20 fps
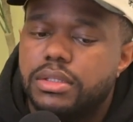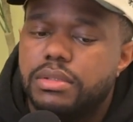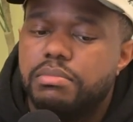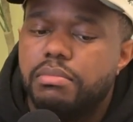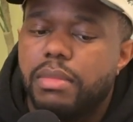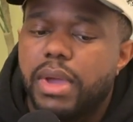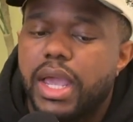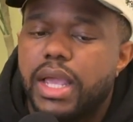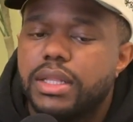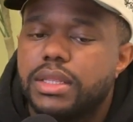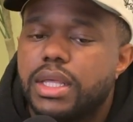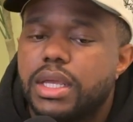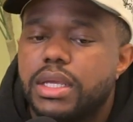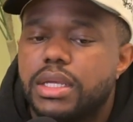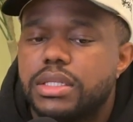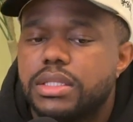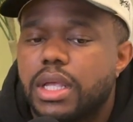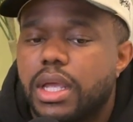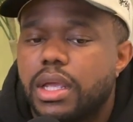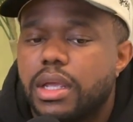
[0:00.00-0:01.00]
main thing
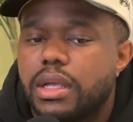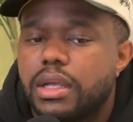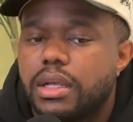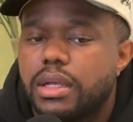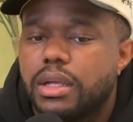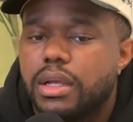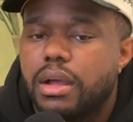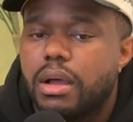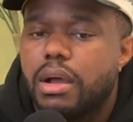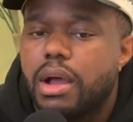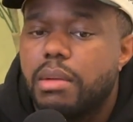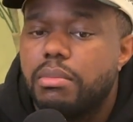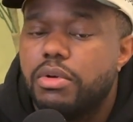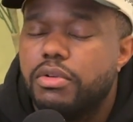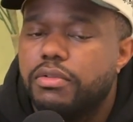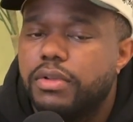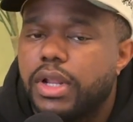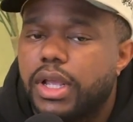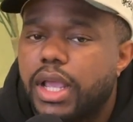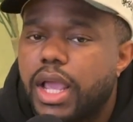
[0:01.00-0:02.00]
is like, oh, I'm
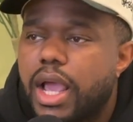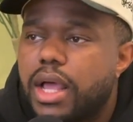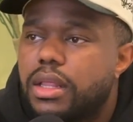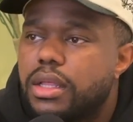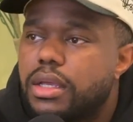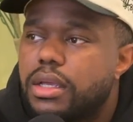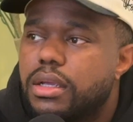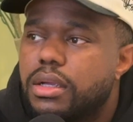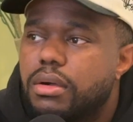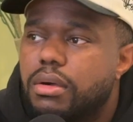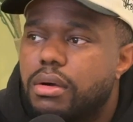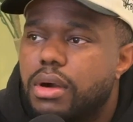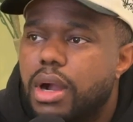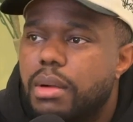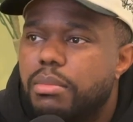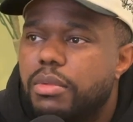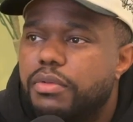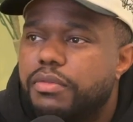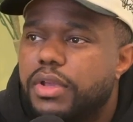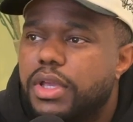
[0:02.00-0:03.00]
moving to Cali, or
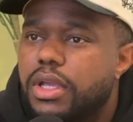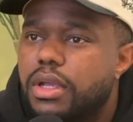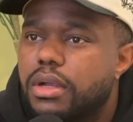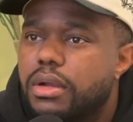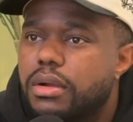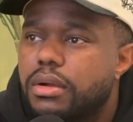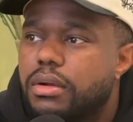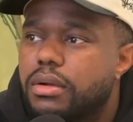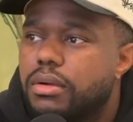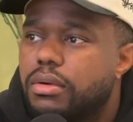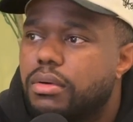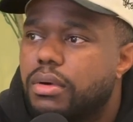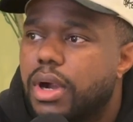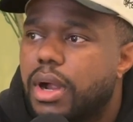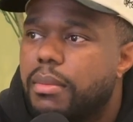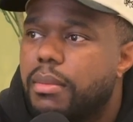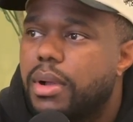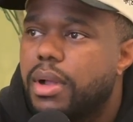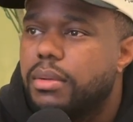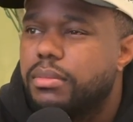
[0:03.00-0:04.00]
I'm moving here, or
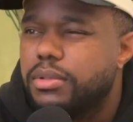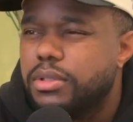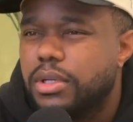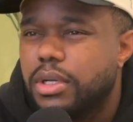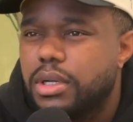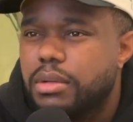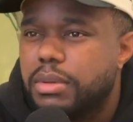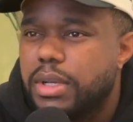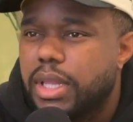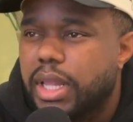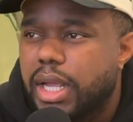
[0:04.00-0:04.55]
you know what I mean.